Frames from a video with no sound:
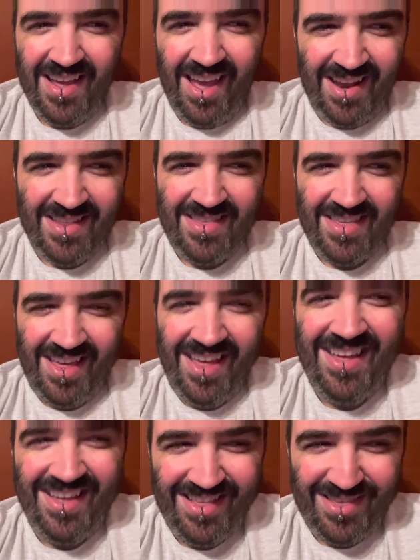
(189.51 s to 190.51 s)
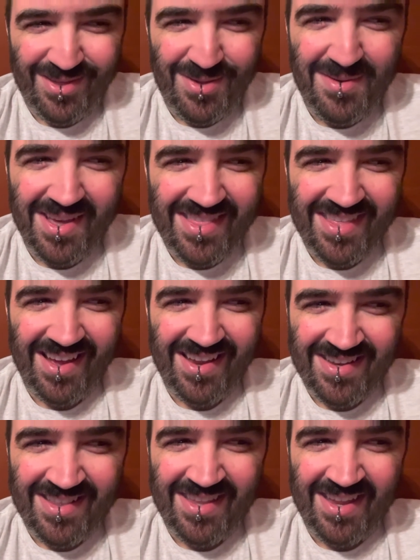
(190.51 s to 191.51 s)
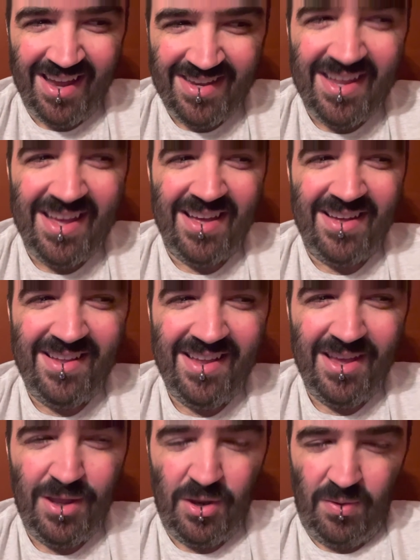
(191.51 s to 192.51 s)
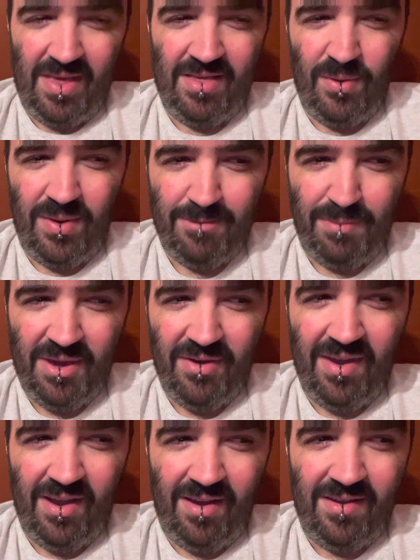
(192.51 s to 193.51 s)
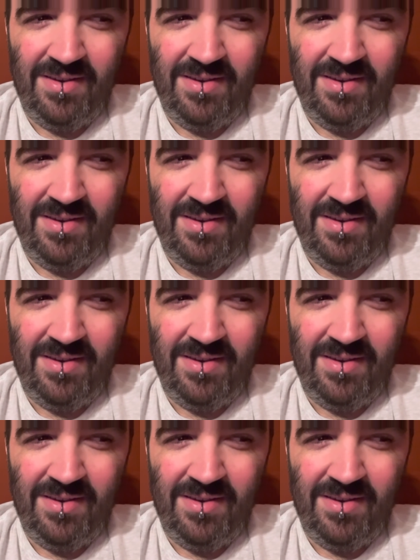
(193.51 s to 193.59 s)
And it's so you get the idea, you know, he's always appearing